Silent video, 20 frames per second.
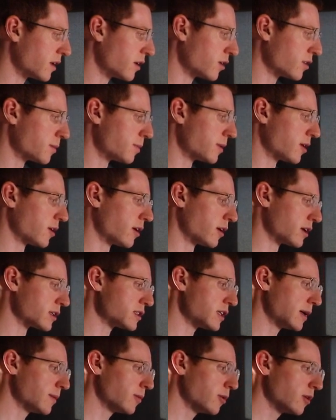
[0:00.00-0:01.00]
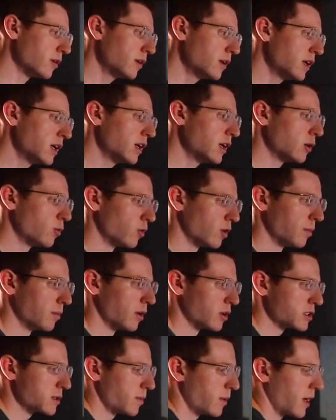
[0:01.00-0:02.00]
that on the periodic table. We'll
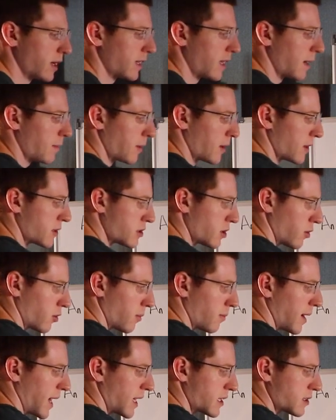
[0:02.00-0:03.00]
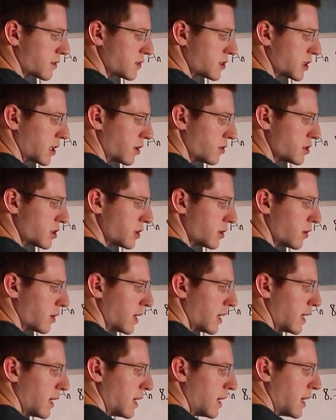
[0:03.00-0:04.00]
multiply that by the total mass of CO2,
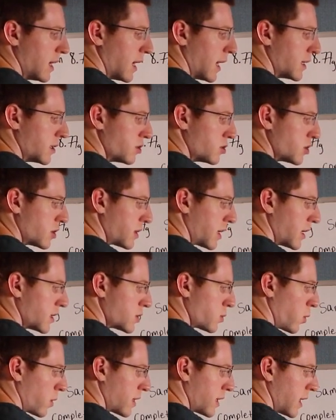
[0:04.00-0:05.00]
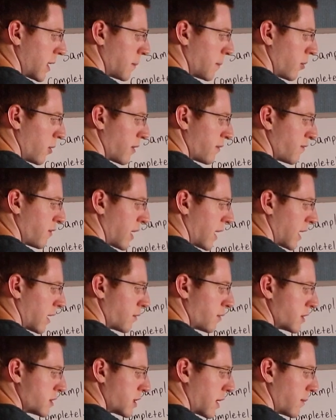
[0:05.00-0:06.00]
and you should get
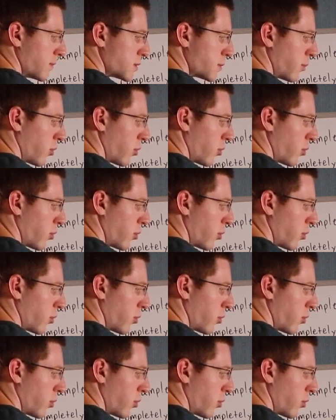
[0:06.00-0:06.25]
28.5 times